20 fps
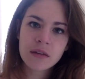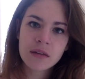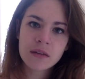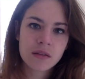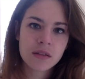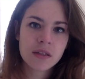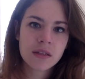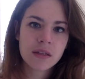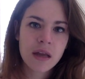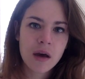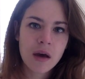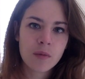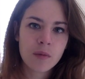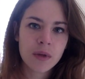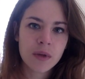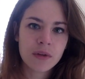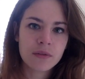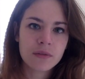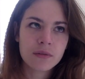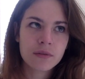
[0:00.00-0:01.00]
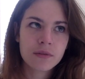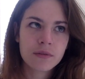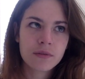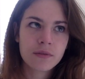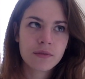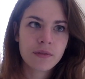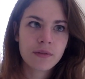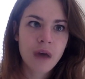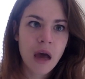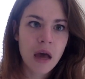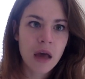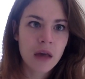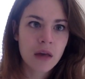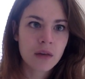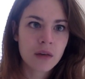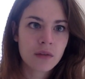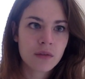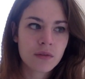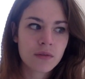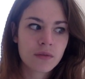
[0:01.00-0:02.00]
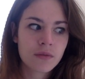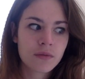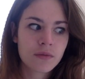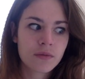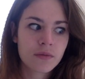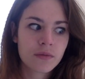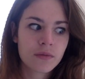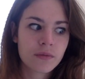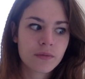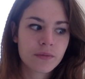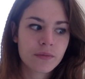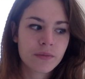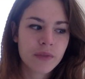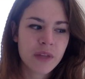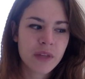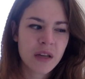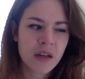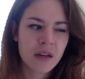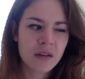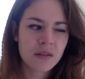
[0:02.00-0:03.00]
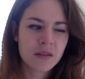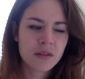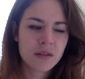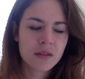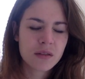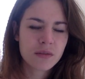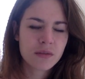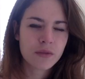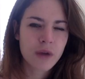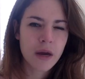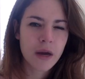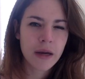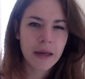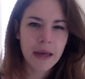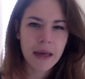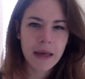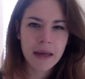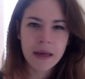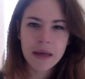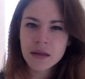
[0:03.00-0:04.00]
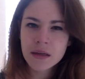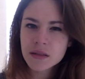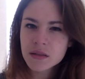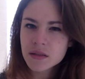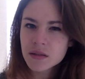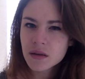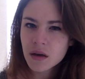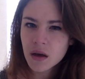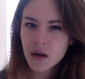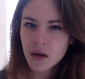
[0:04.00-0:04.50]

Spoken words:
It's now been 5 years of chronic headaches,